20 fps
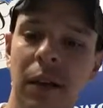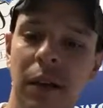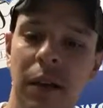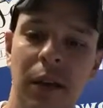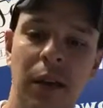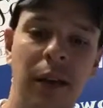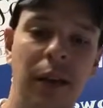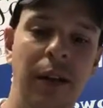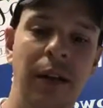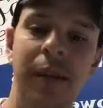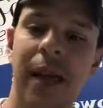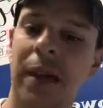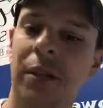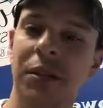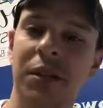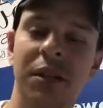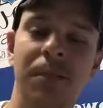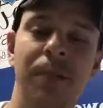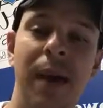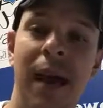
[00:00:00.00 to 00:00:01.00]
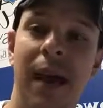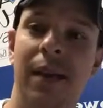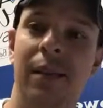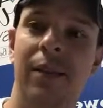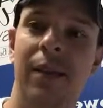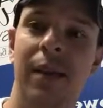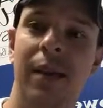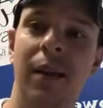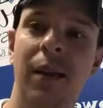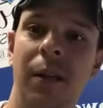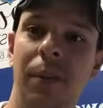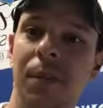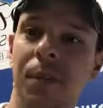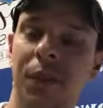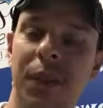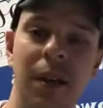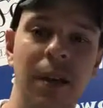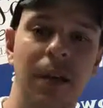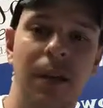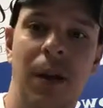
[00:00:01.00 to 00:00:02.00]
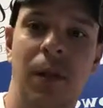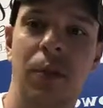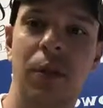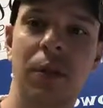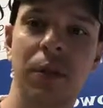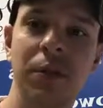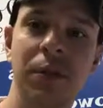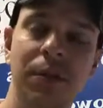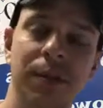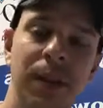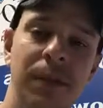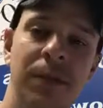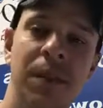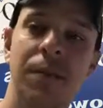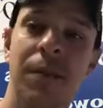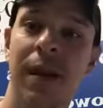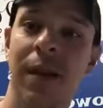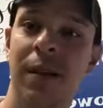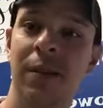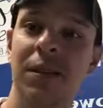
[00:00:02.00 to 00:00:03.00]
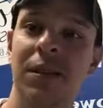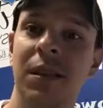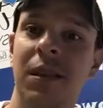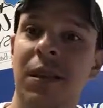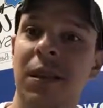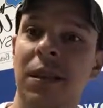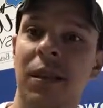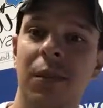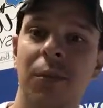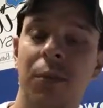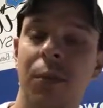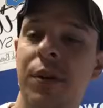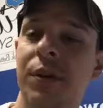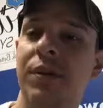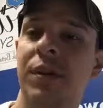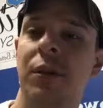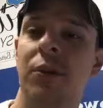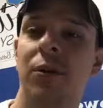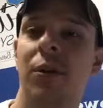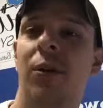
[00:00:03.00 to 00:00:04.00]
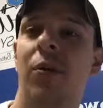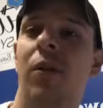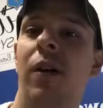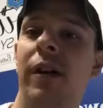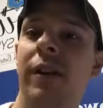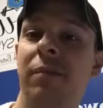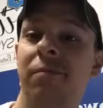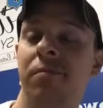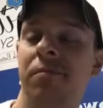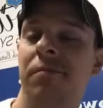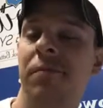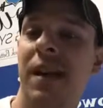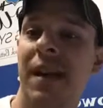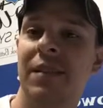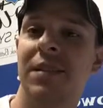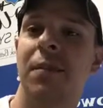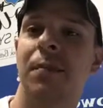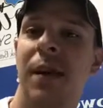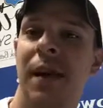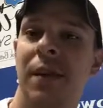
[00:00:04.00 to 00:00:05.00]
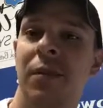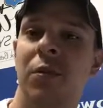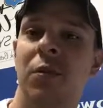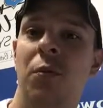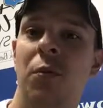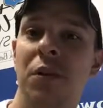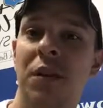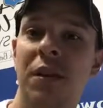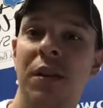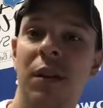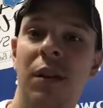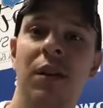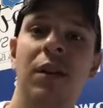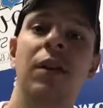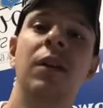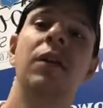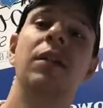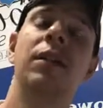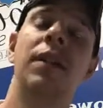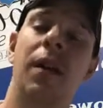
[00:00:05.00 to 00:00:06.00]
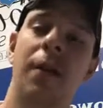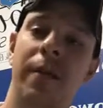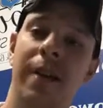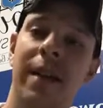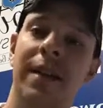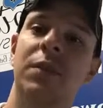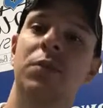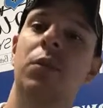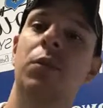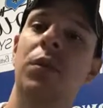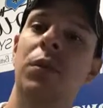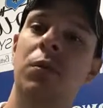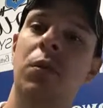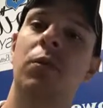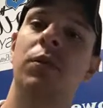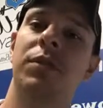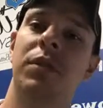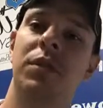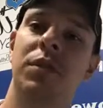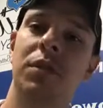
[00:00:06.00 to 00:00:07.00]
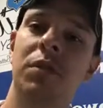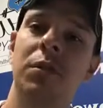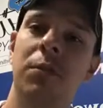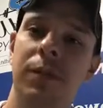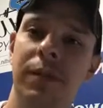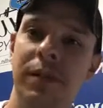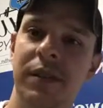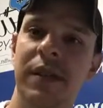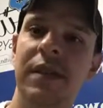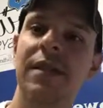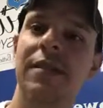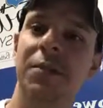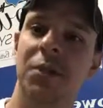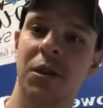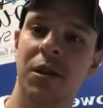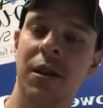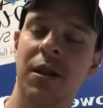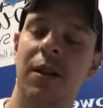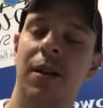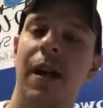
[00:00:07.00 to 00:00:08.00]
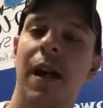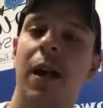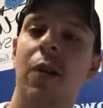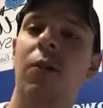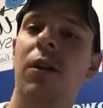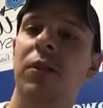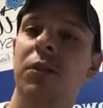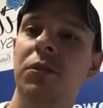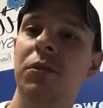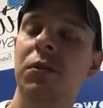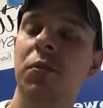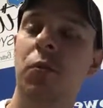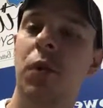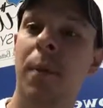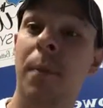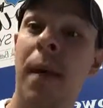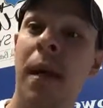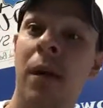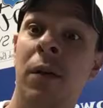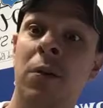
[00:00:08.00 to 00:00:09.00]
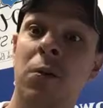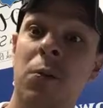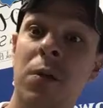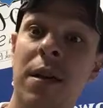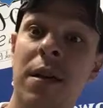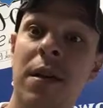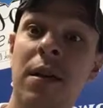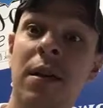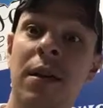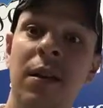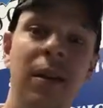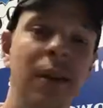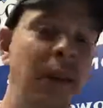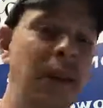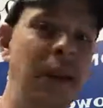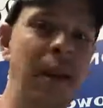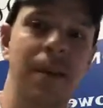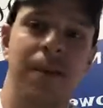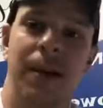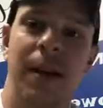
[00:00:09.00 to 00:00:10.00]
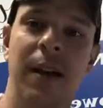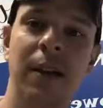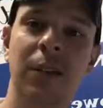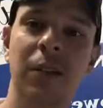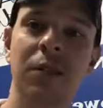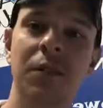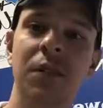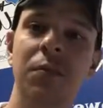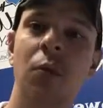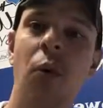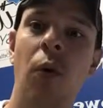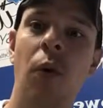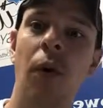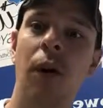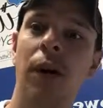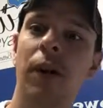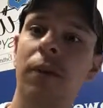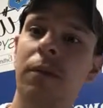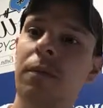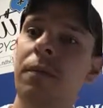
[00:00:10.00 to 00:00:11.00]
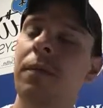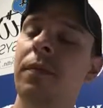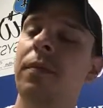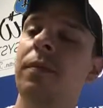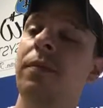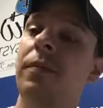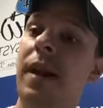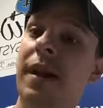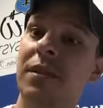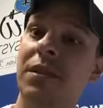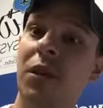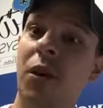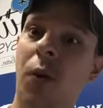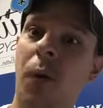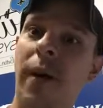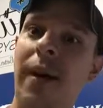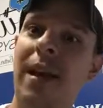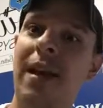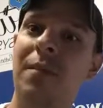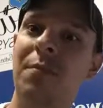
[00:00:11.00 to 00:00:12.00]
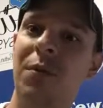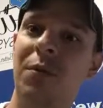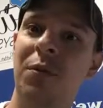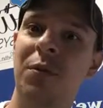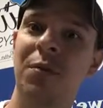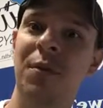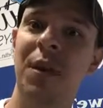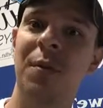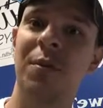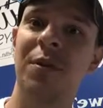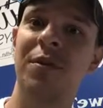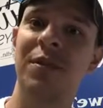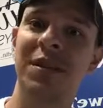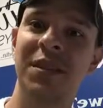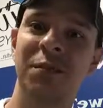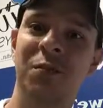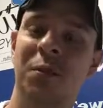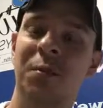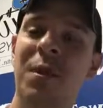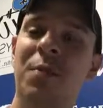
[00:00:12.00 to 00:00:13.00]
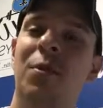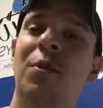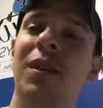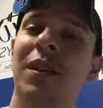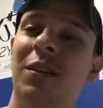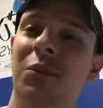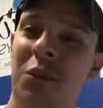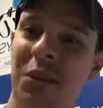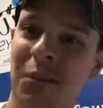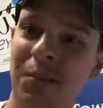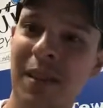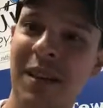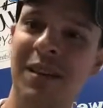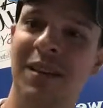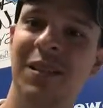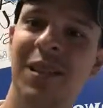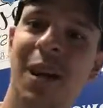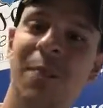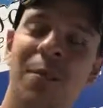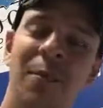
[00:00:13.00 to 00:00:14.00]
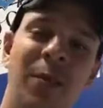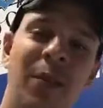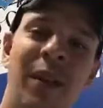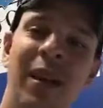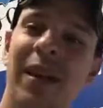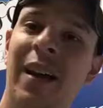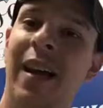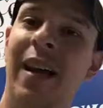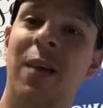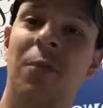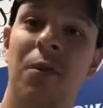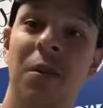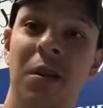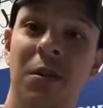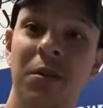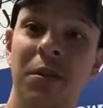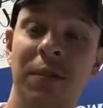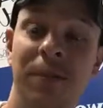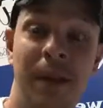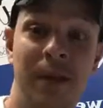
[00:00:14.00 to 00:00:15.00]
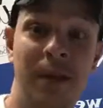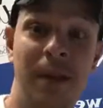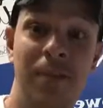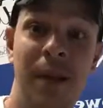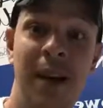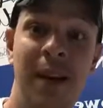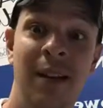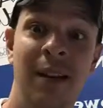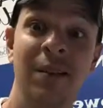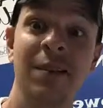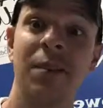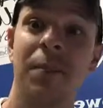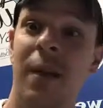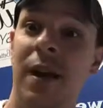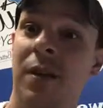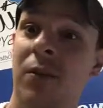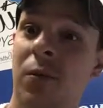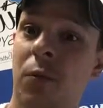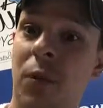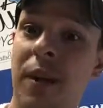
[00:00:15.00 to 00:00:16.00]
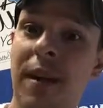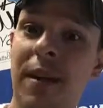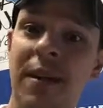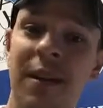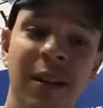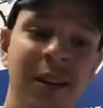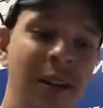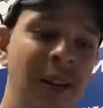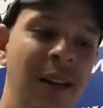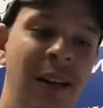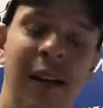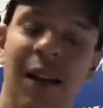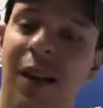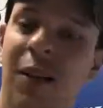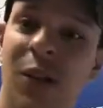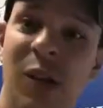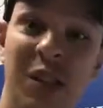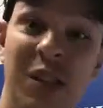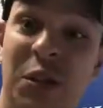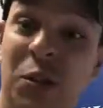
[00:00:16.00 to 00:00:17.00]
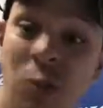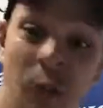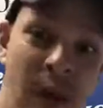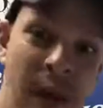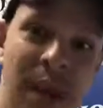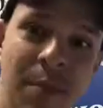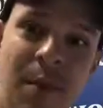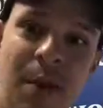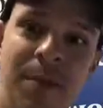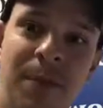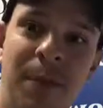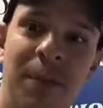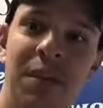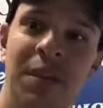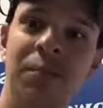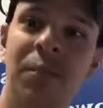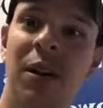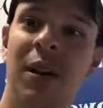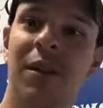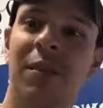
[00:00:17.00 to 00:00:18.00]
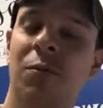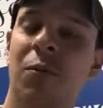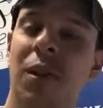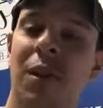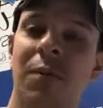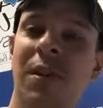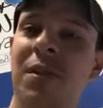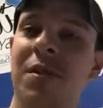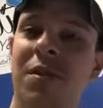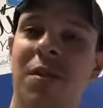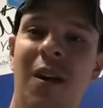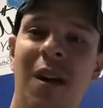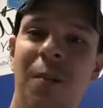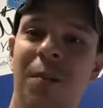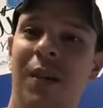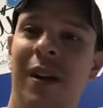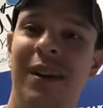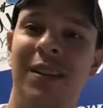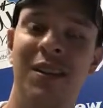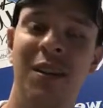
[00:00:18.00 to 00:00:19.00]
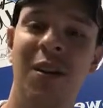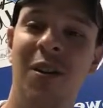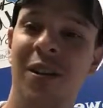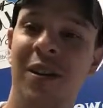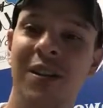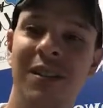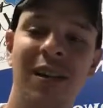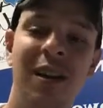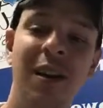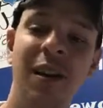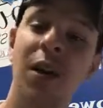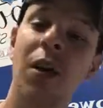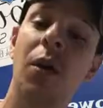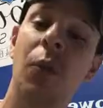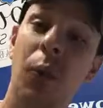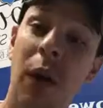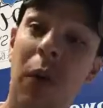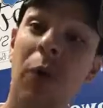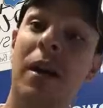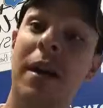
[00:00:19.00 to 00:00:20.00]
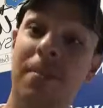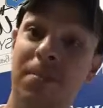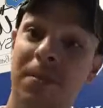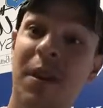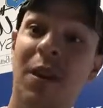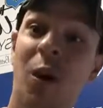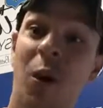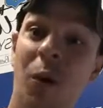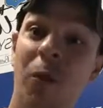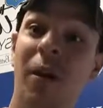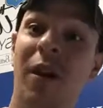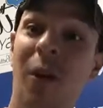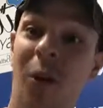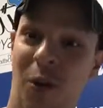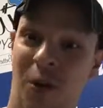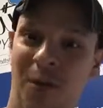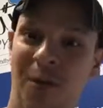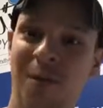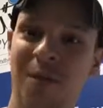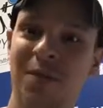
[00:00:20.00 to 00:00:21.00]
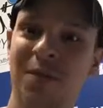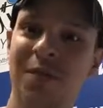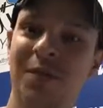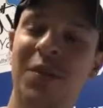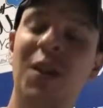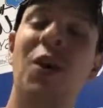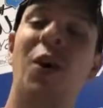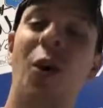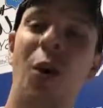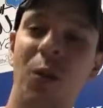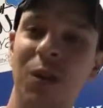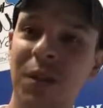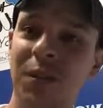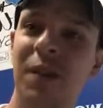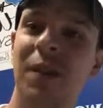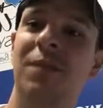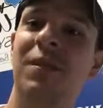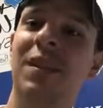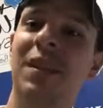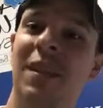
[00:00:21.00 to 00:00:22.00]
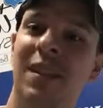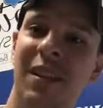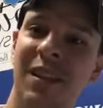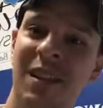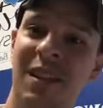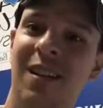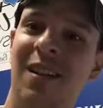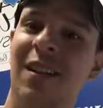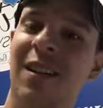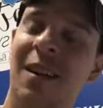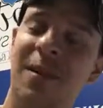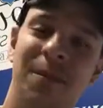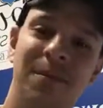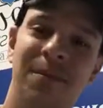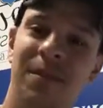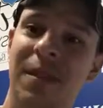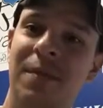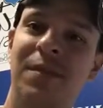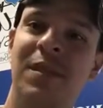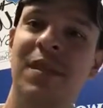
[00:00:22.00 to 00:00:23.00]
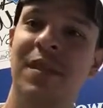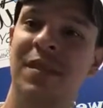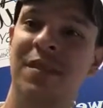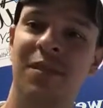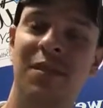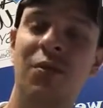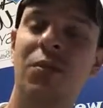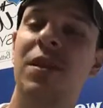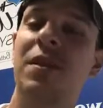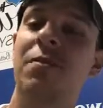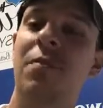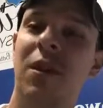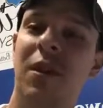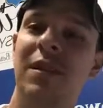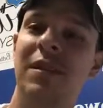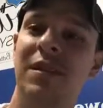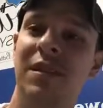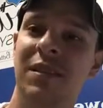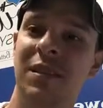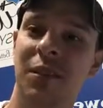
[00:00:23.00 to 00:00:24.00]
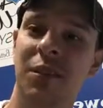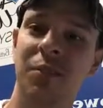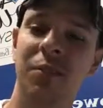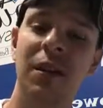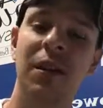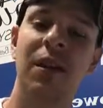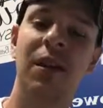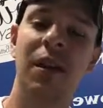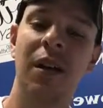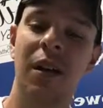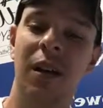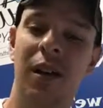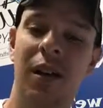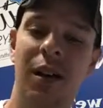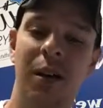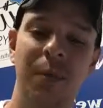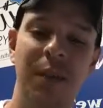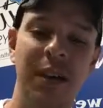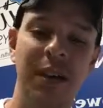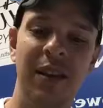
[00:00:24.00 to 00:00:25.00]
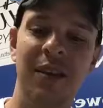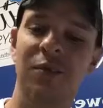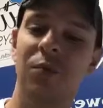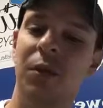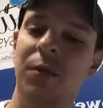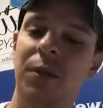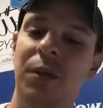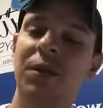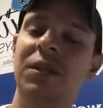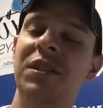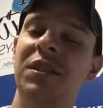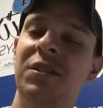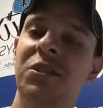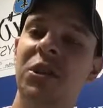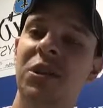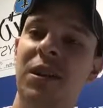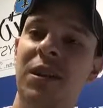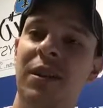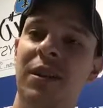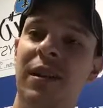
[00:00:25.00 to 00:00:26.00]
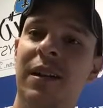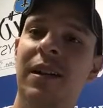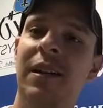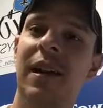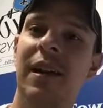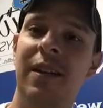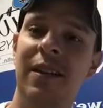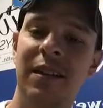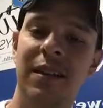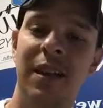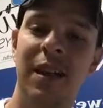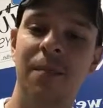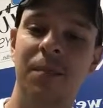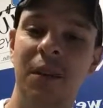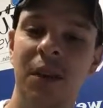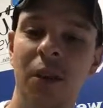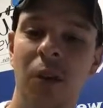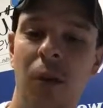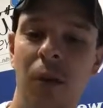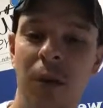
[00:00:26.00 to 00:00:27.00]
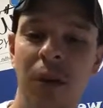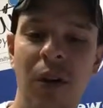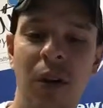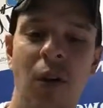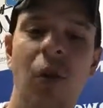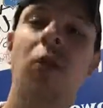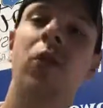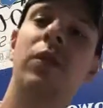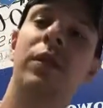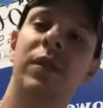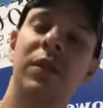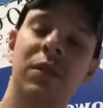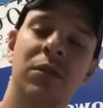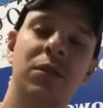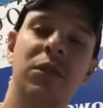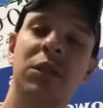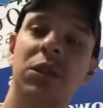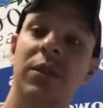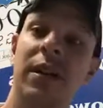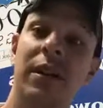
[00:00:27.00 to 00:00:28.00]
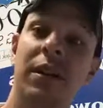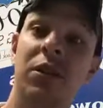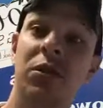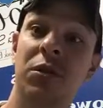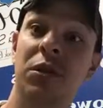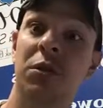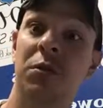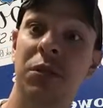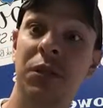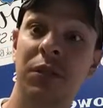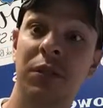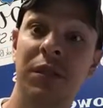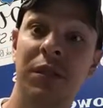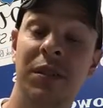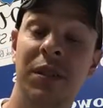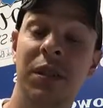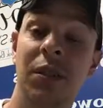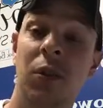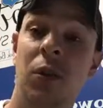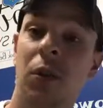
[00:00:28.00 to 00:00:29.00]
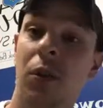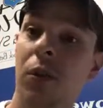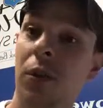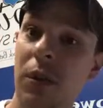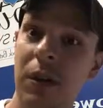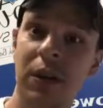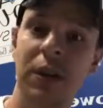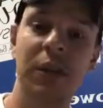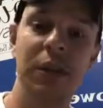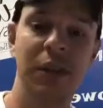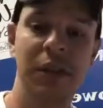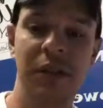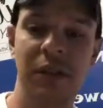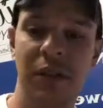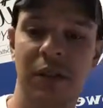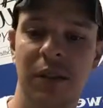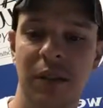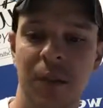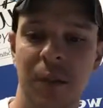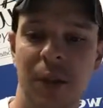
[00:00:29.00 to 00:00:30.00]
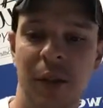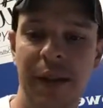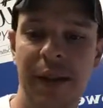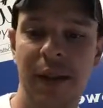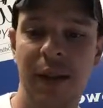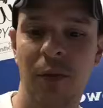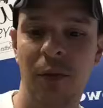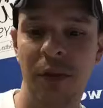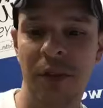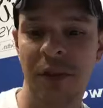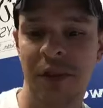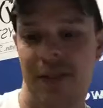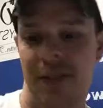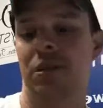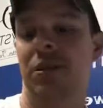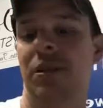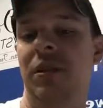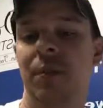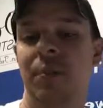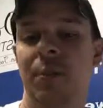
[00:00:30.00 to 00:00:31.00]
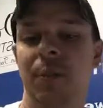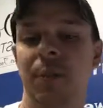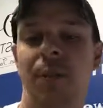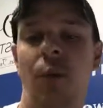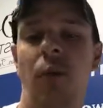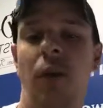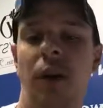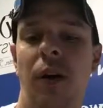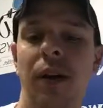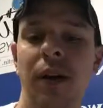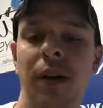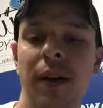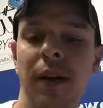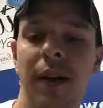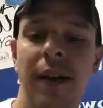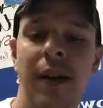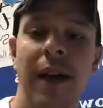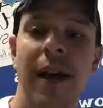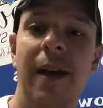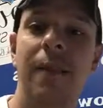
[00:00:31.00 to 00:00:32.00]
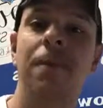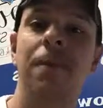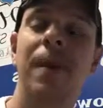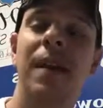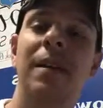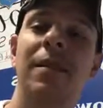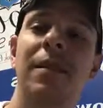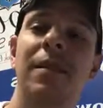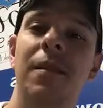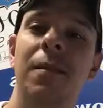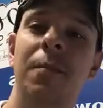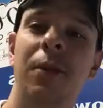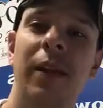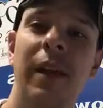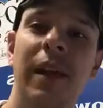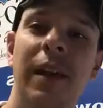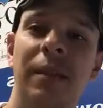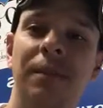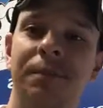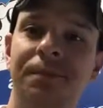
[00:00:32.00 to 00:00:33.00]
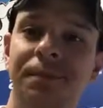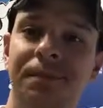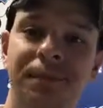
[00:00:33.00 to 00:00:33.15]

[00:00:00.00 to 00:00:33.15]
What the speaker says: Now let's just back that up. If I want to lose 50 pounds in a year, what does that look like? That's a pound a week. Now that's what we want to do, is engineer, how do I lose 1 pound a week? And if I can lose more, that's great. But remember, this is where people get a little messed up of like, hey, I wanted to lose 50 pounds, a pound a week, and I lost 20 in my first month. What am I doing? I'm plateauing. It's like, well, keep the goal the goal. The goal is 50 in a year, not 50 in 3 months. So again, reverse engineer it and then keep the goal the goal. And as long as you had a good, realistic goal, stick to the plan, which is actually number 4. Have faith in the plan.